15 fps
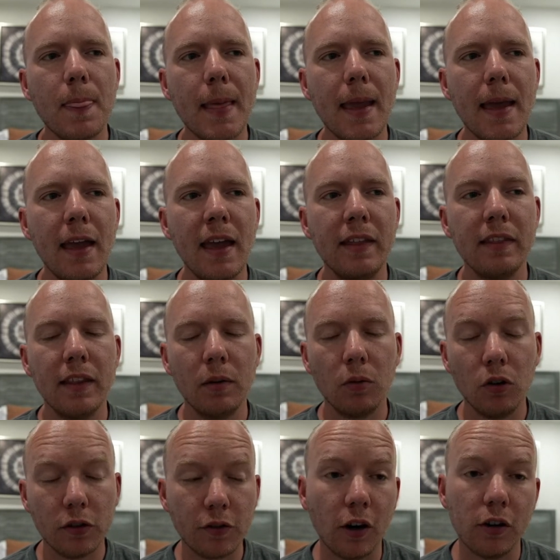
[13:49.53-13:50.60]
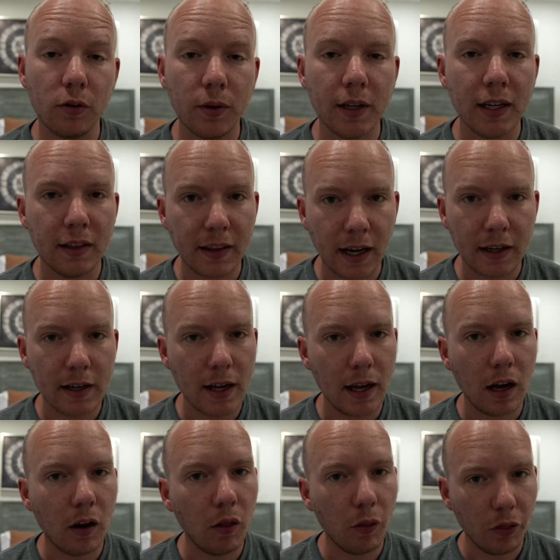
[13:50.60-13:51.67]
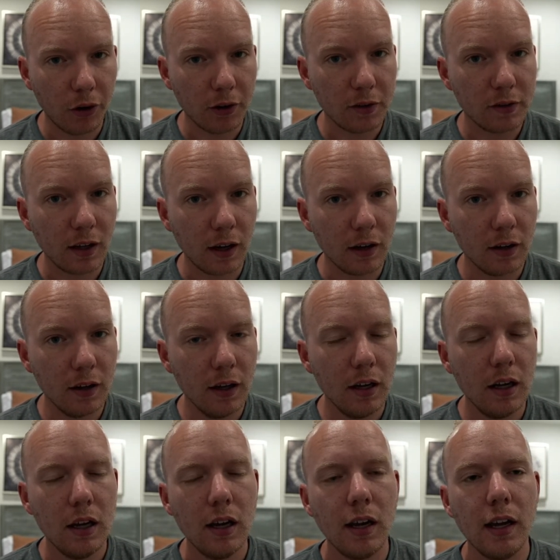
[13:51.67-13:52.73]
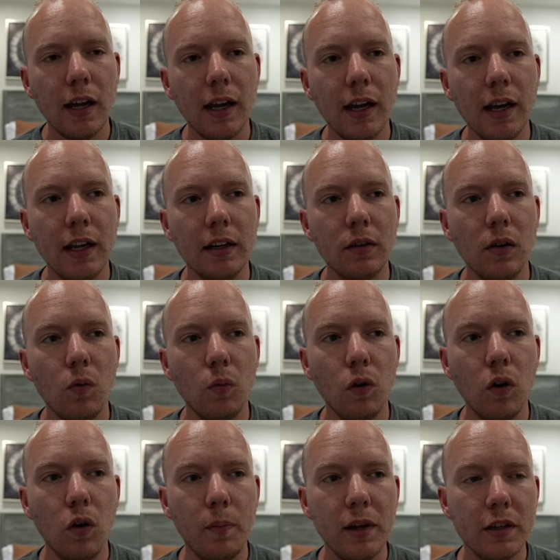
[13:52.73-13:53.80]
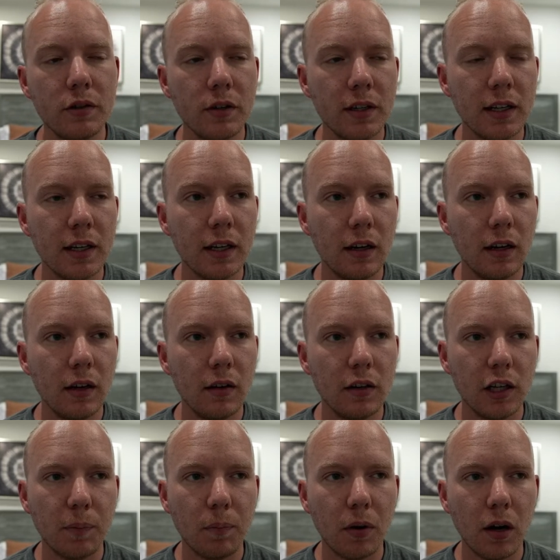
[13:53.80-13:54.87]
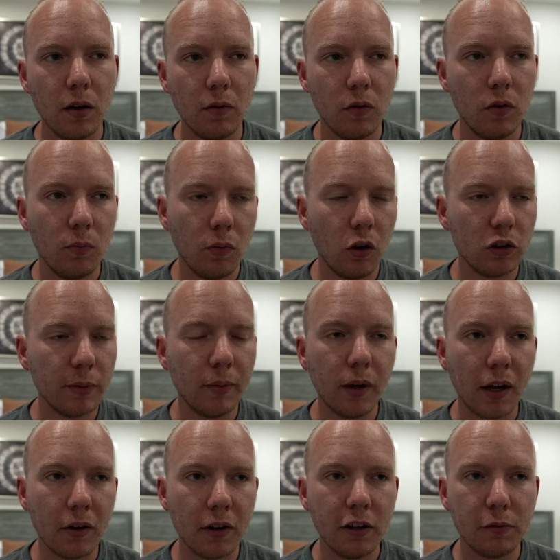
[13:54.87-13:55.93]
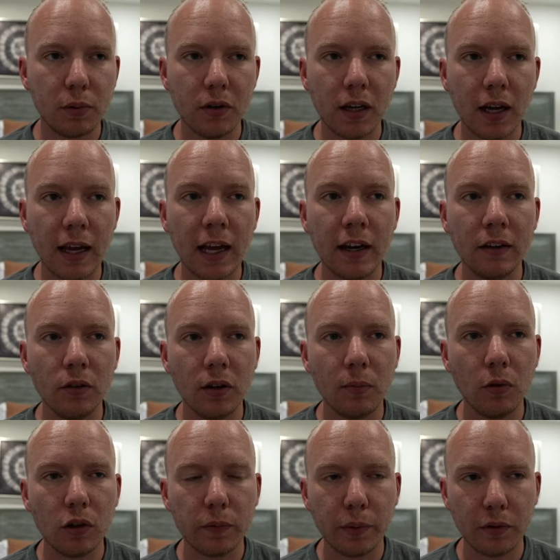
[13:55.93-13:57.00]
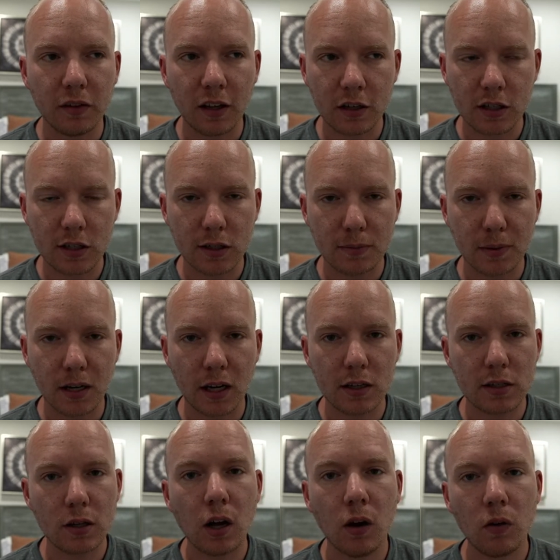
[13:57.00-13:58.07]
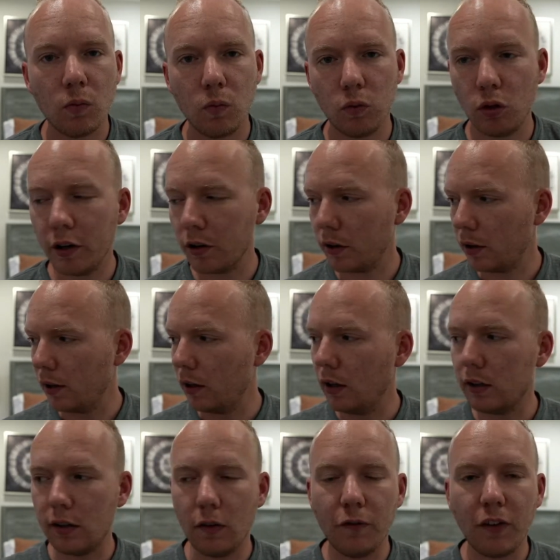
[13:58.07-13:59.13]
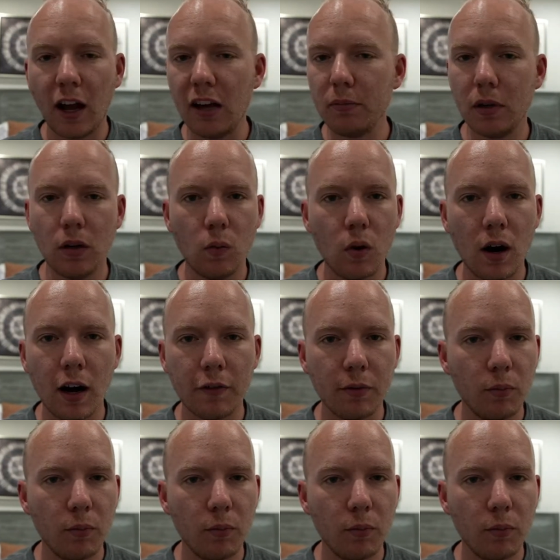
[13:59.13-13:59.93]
And then we'll start doing it that day on Thursday. And we'll be treating multiple areas per day and doing multiple sessions per day. So it's a 5-minute walk from